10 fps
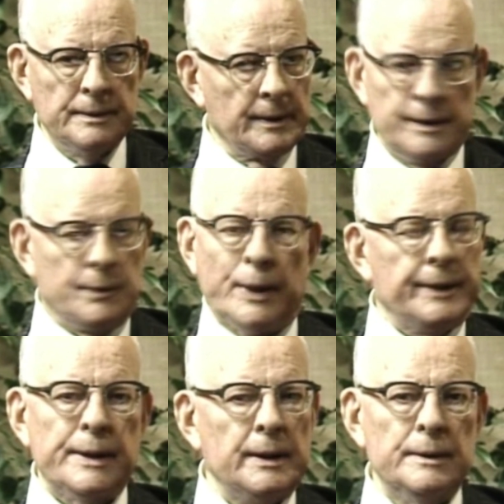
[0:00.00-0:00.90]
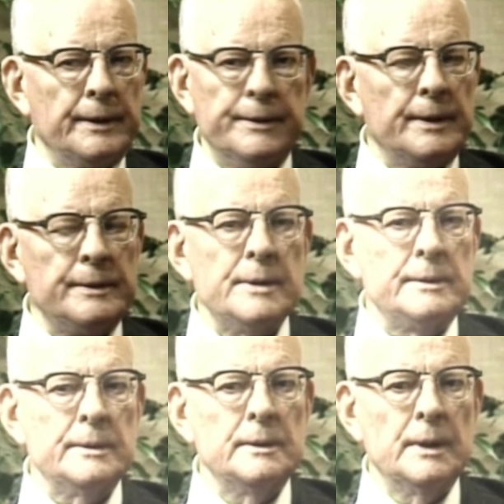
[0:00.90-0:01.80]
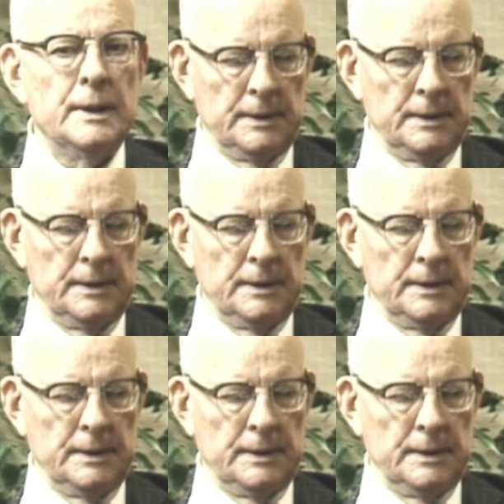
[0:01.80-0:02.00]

In 1 day, they'd learn nothing.